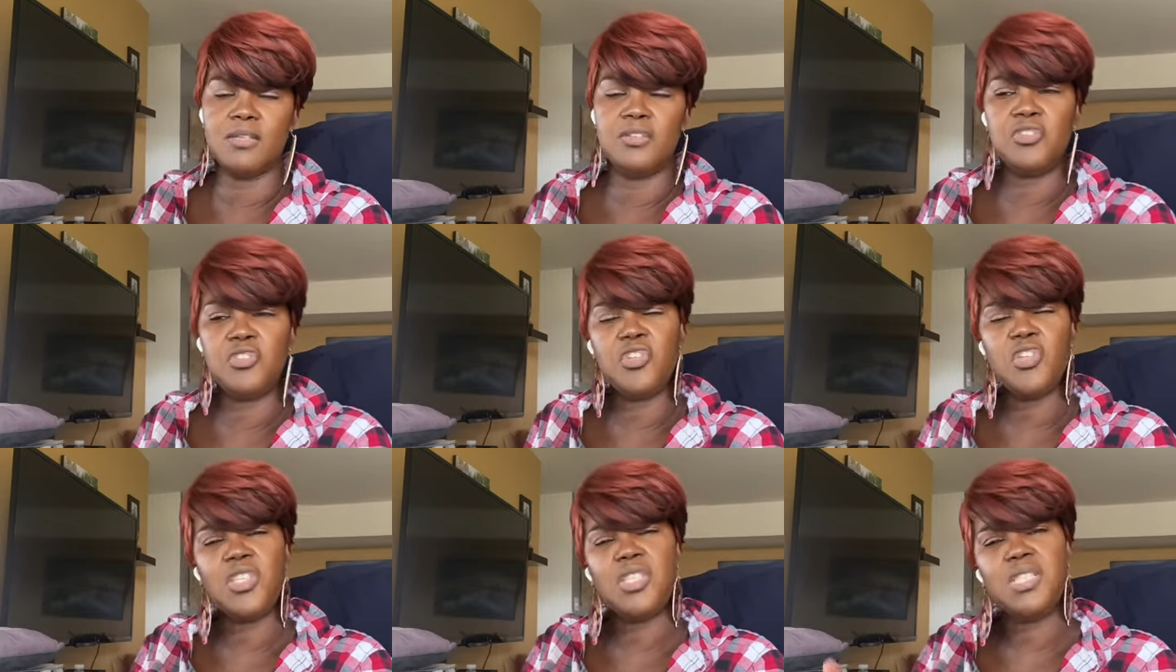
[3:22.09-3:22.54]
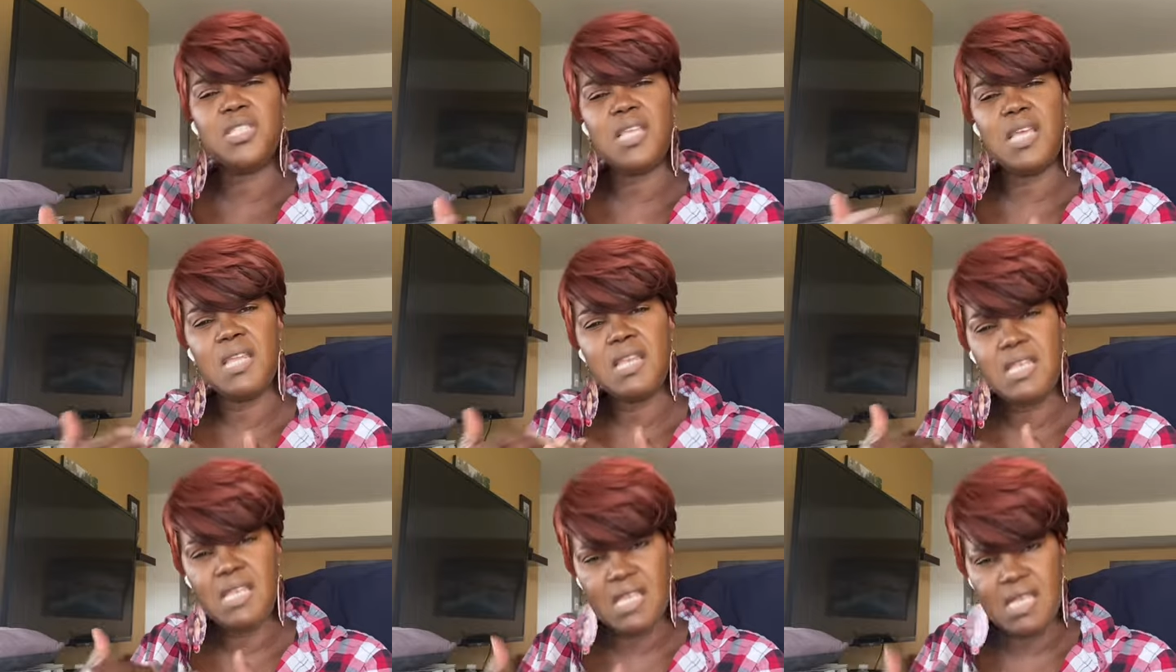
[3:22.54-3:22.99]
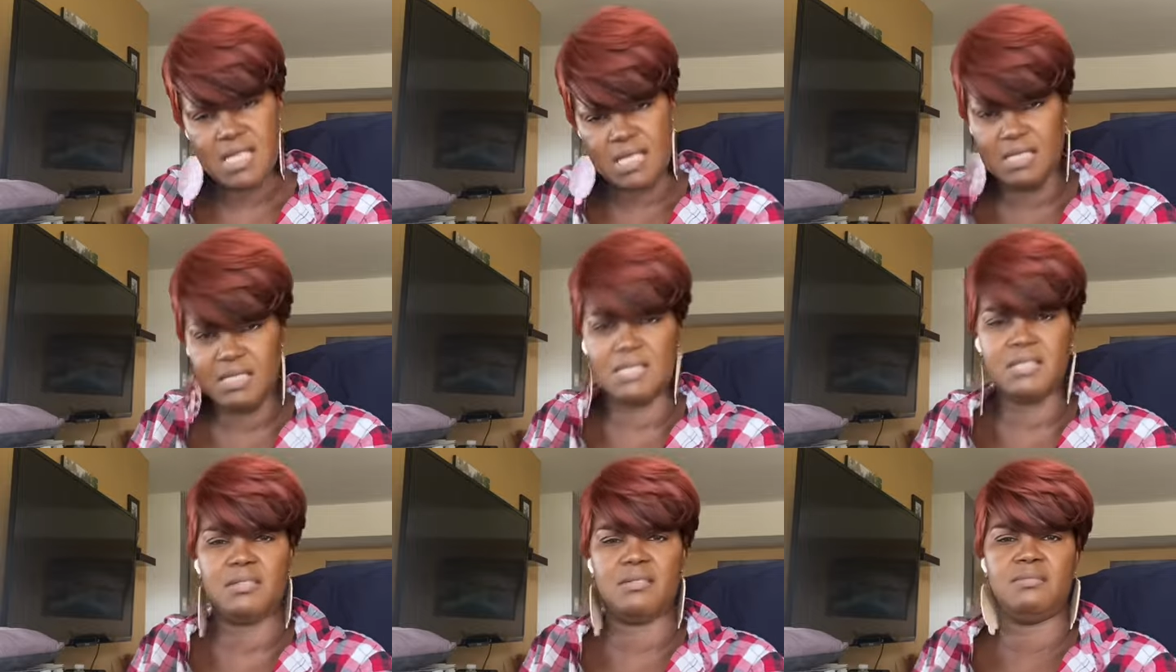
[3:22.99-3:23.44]
Just send
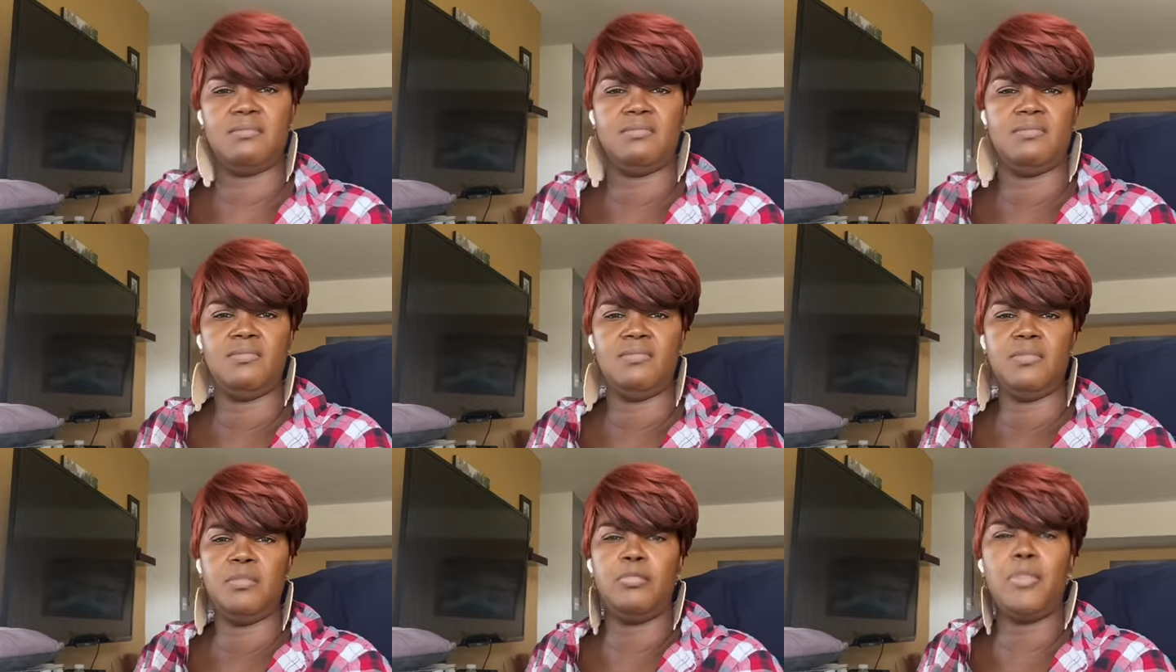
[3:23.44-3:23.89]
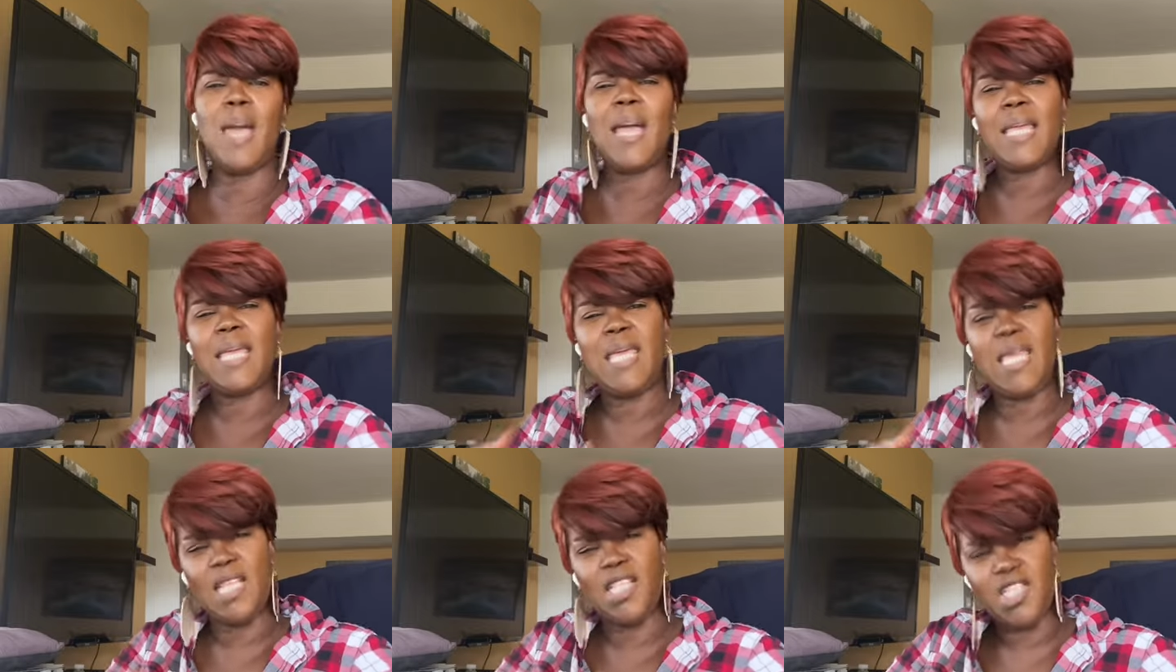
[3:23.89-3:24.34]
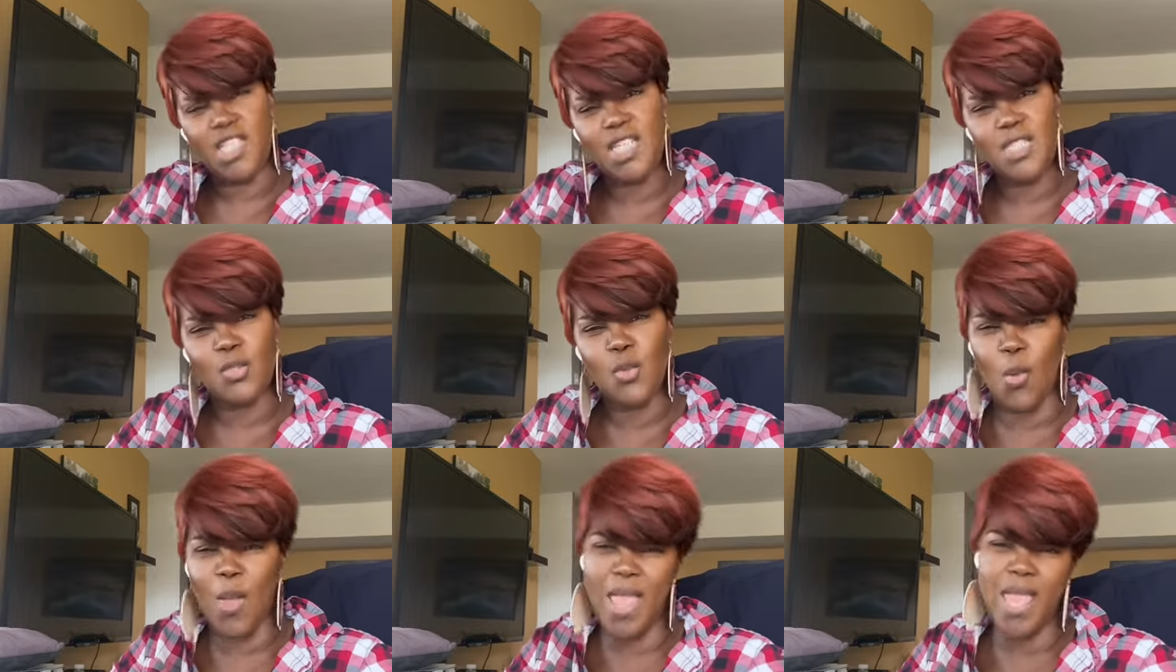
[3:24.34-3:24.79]
it. Package it
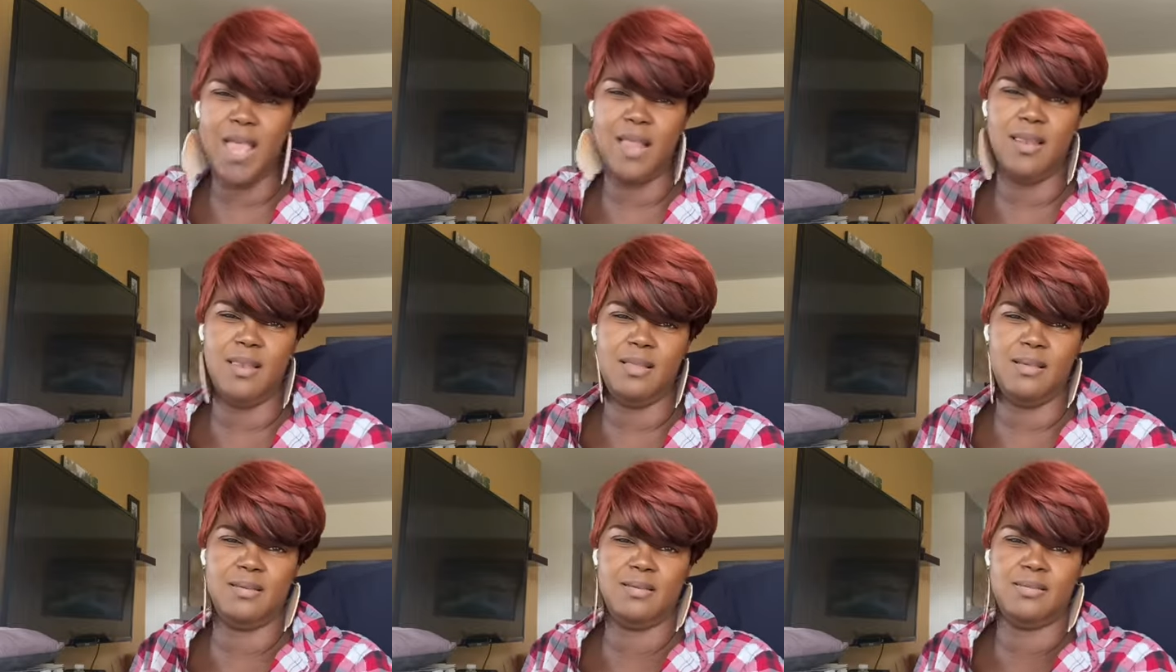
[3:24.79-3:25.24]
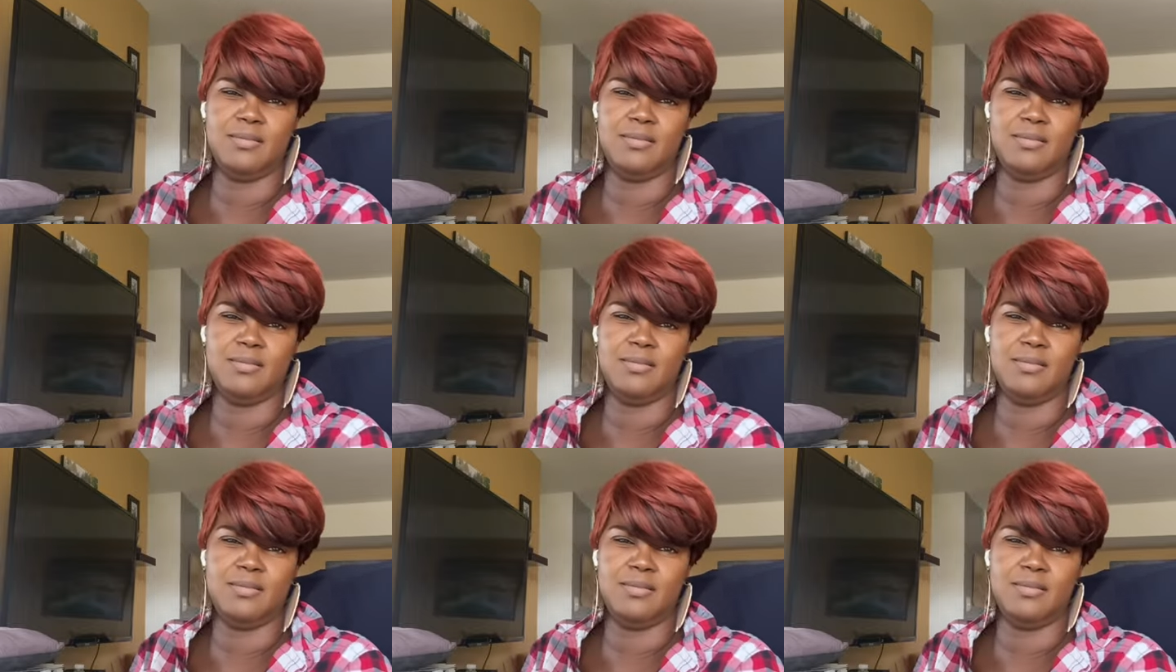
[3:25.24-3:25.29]
well.